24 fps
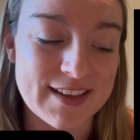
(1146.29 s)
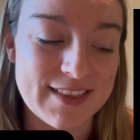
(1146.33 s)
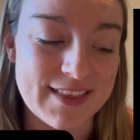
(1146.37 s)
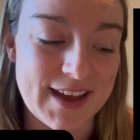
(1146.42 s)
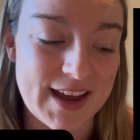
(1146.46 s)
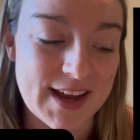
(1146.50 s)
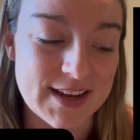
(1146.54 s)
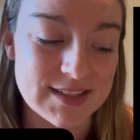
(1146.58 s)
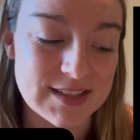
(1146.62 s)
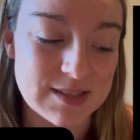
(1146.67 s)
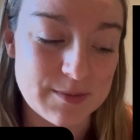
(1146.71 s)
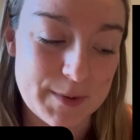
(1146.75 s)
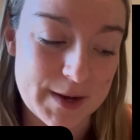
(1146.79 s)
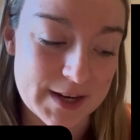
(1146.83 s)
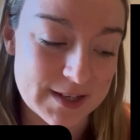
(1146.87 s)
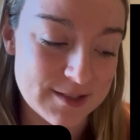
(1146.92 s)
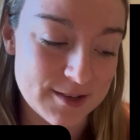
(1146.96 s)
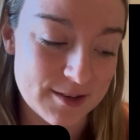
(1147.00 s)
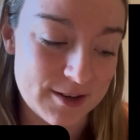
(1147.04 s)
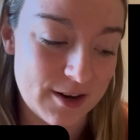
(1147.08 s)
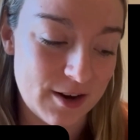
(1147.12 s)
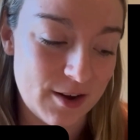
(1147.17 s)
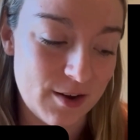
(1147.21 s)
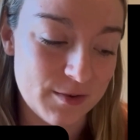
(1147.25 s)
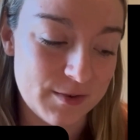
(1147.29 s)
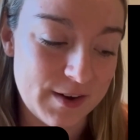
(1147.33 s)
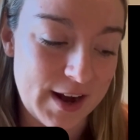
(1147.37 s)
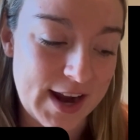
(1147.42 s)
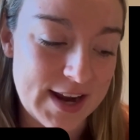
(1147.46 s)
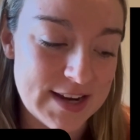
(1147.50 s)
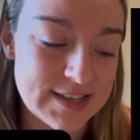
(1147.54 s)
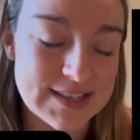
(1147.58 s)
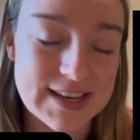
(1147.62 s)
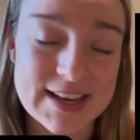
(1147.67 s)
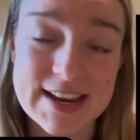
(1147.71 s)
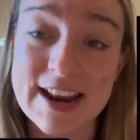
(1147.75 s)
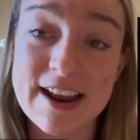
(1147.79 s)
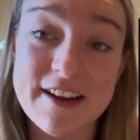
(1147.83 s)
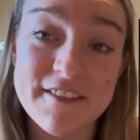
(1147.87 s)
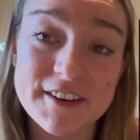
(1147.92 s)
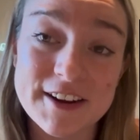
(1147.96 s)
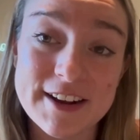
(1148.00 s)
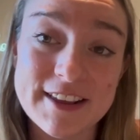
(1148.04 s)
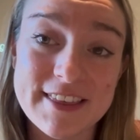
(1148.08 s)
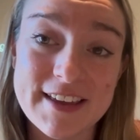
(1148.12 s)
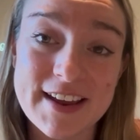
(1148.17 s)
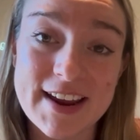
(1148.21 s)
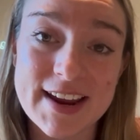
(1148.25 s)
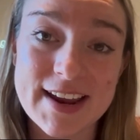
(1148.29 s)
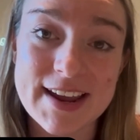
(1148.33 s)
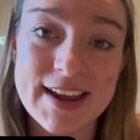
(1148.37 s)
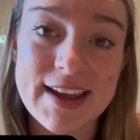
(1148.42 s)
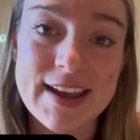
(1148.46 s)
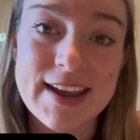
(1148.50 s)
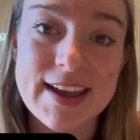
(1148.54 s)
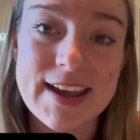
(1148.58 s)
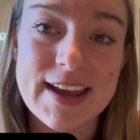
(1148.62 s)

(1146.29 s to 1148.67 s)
that specs are all right and everything.